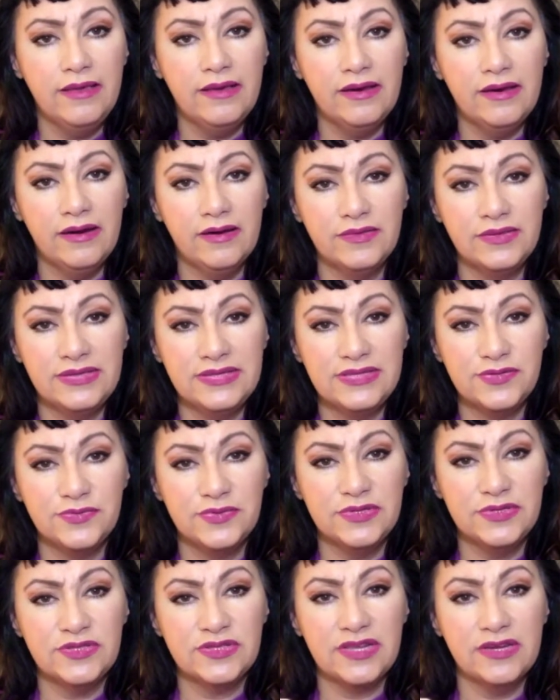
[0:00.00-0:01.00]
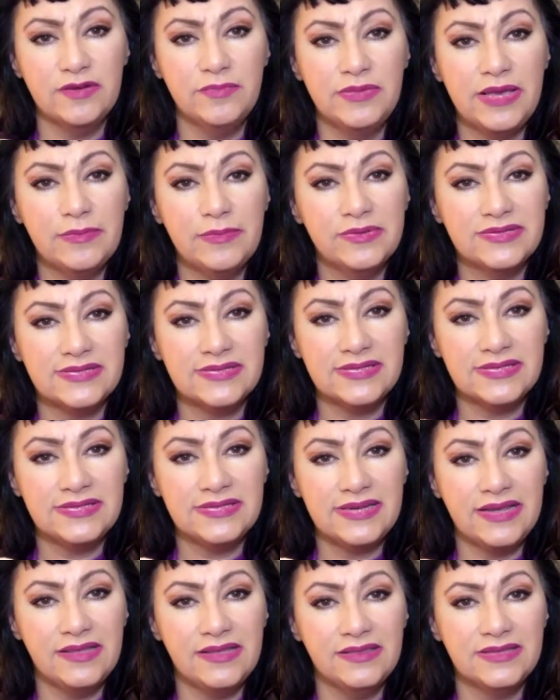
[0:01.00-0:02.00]
Are these roots going to be able to
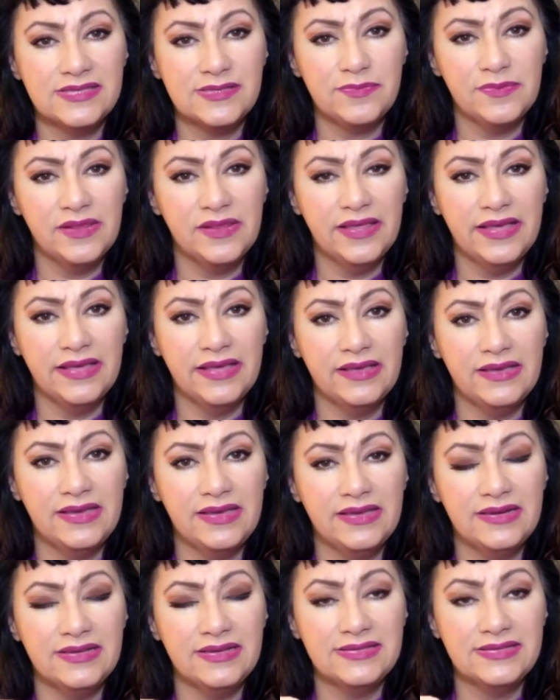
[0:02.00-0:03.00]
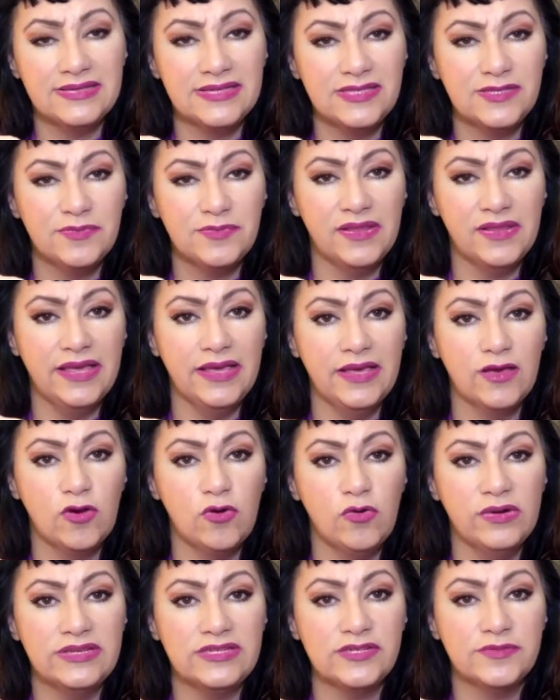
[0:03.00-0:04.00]
sustain this plant? And is this plant
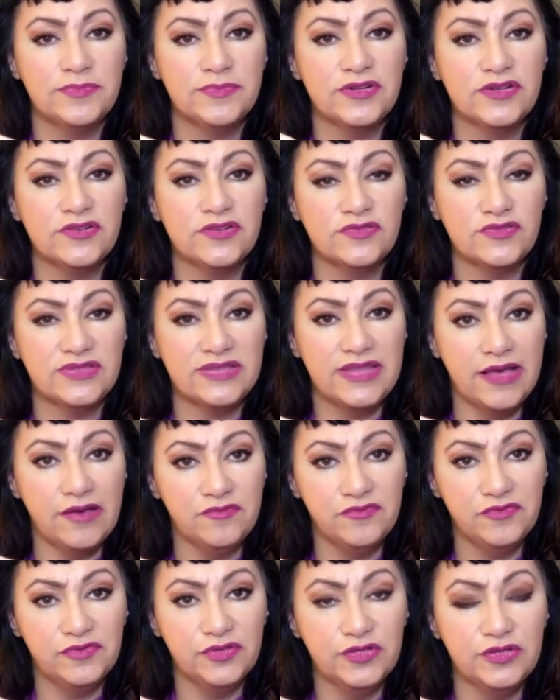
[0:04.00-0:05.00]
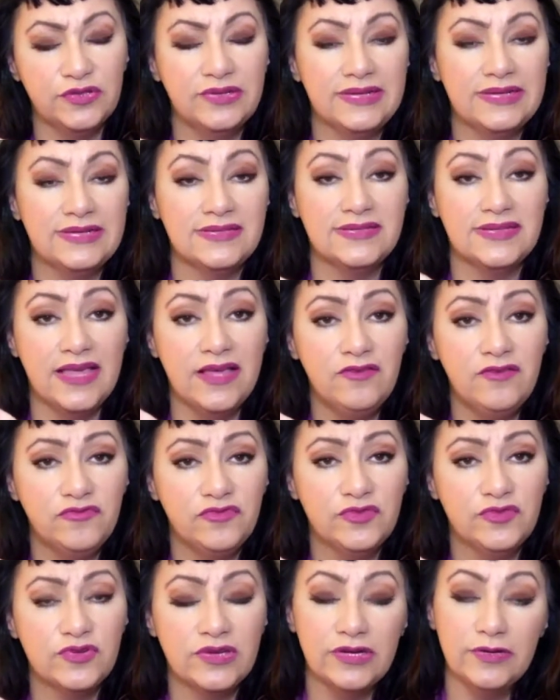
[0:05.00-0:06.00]
going to produce that fruit? And is that
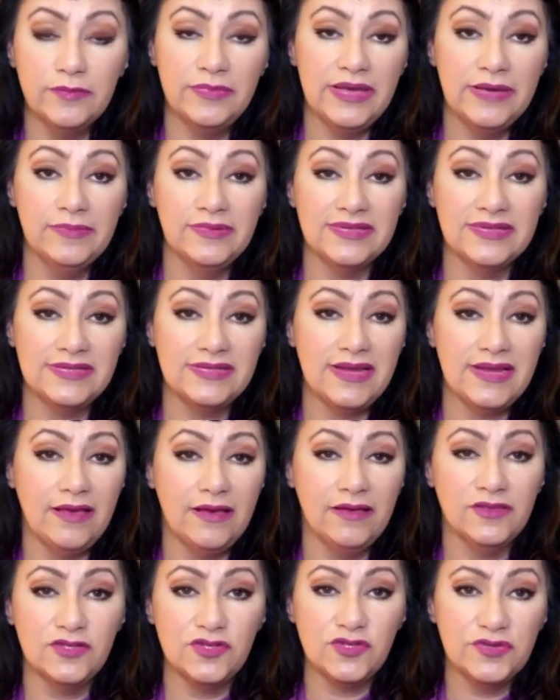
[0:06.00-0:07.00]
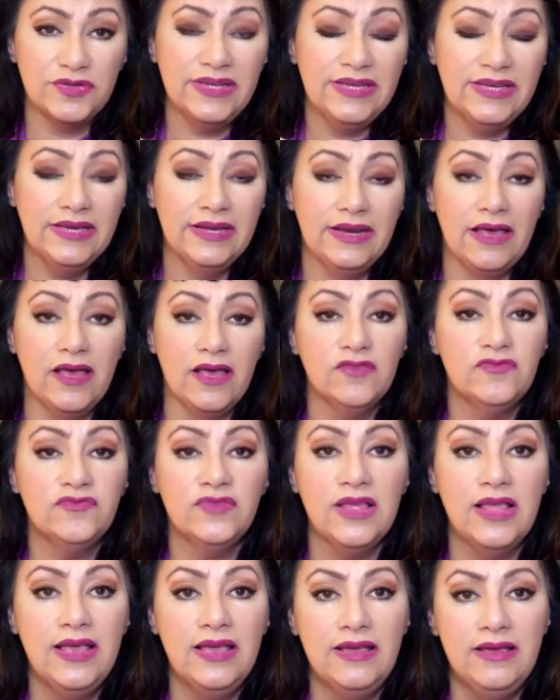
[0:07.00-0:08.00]
fruit going to be able to stay on the tree enough
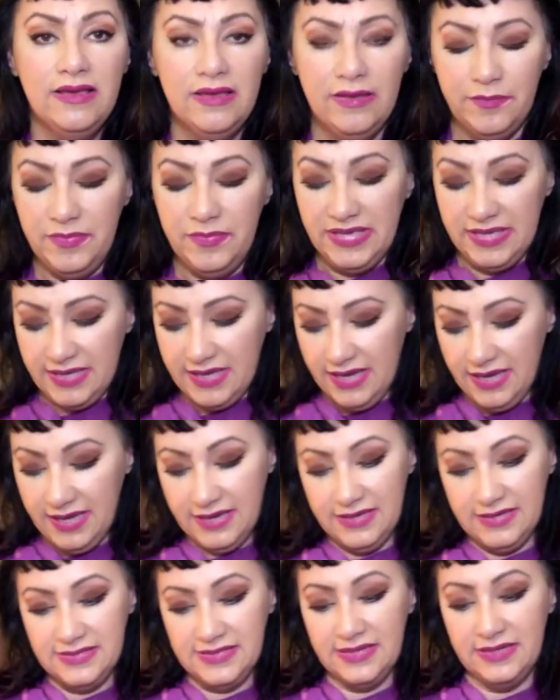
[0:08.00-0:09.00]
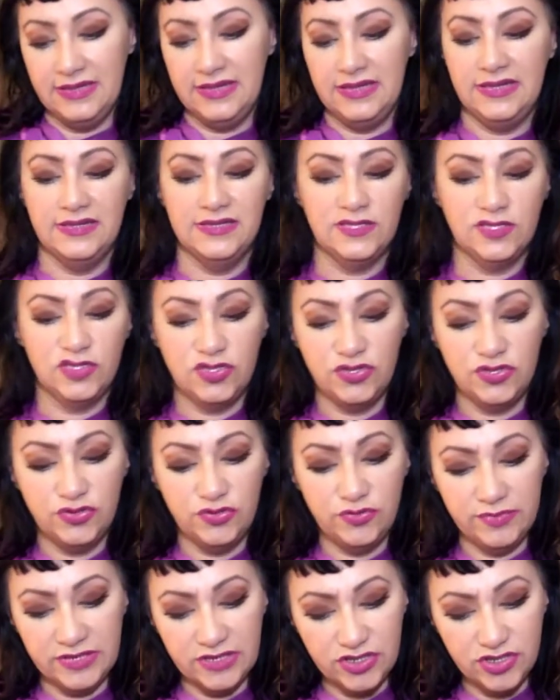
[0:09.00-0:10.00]
because it needs to
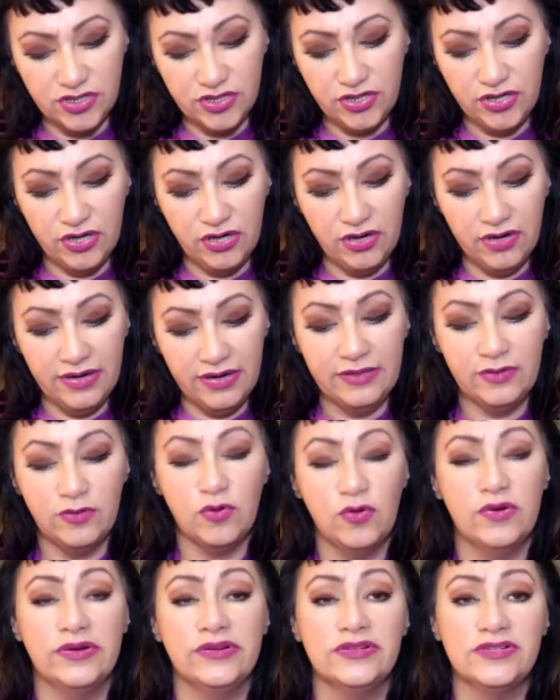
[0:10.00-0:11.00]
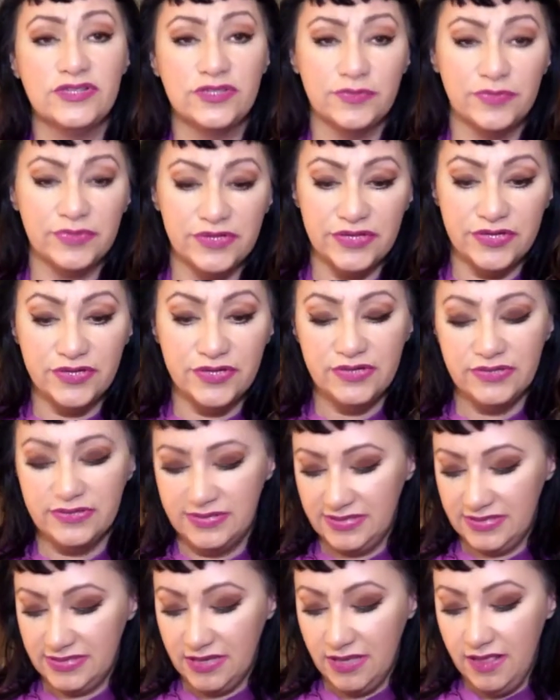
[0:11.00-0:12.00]
mature in order to produce,